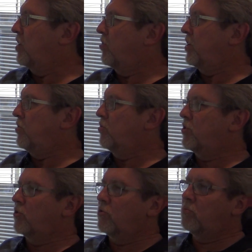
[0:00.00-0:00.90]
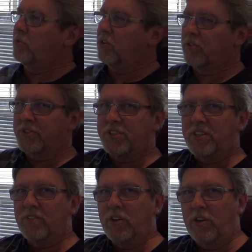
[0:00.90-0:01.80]
you go to YouTube, you
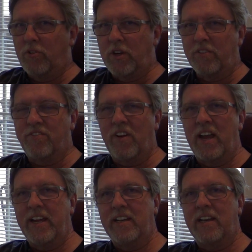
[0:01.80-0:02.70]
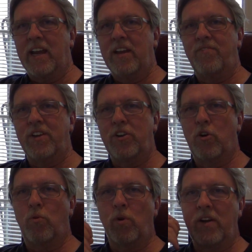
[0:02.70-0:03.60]
can find a
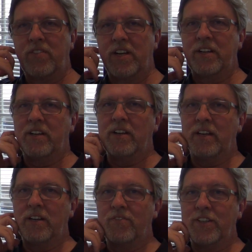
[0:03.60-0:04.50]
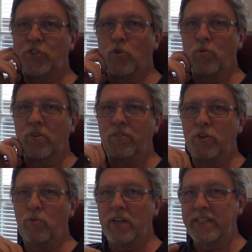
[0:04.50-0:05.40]
video where I've done an individual
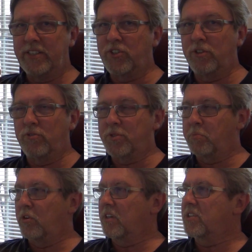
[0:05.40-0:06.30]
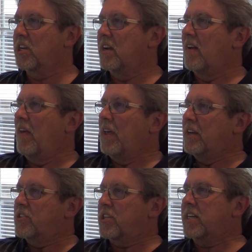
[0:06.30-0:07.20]
review on each of those books.
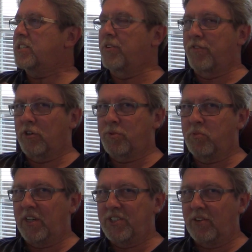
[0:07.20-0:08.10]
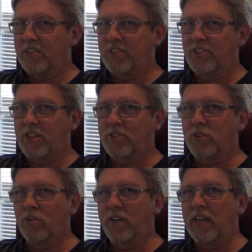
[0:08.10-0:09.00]
So that's the first place I would
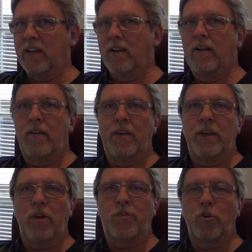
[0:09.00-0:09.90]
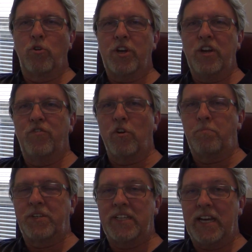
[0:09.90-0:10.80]
suggest looking. If you're looking for a
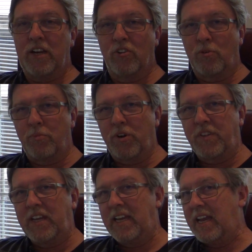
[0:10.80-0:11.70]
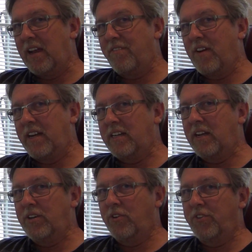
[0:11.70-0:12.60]
particular book that you can't find
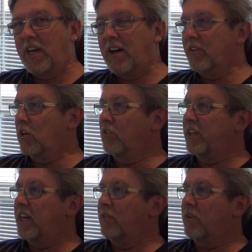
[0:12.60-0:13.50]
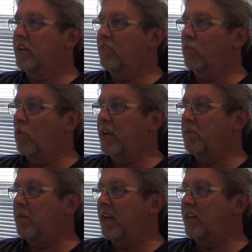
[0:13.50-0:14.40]
on Il Tavolo, then I would
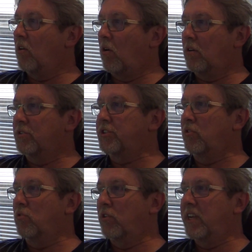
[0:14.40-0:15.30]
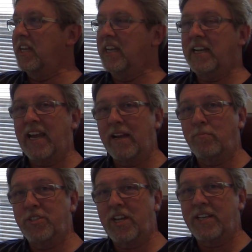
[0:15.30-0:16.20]
recommend also looking at
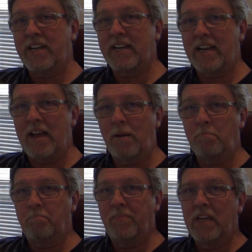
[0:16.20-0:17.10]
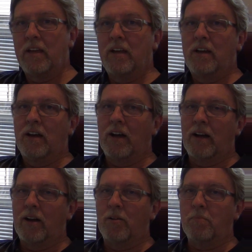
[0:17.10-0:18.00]
Amazon.com.
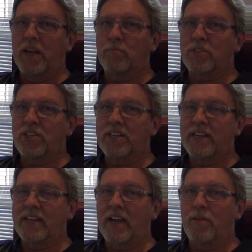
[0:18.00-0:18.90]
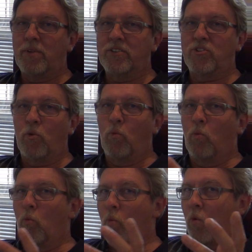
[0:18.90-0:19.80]
Amazon.com has a
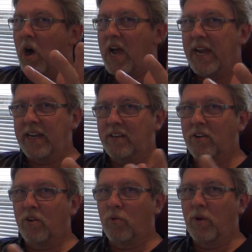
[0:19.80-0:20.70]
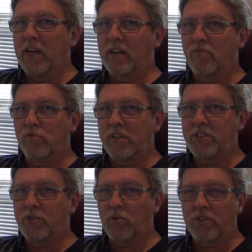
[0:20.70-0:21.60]
wide array of
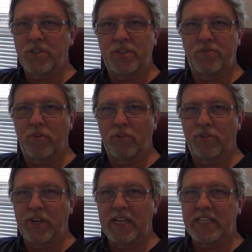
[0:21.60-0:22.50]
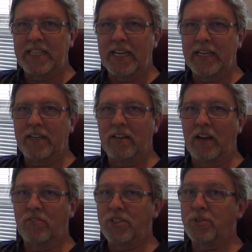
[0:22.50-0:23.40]
resources for learning Italian.
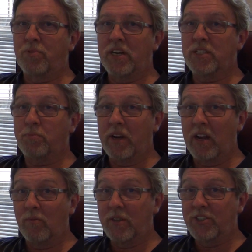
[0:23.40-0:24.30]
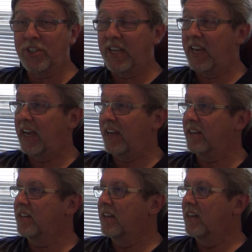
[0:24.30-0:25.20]
I was surprised by how much they had.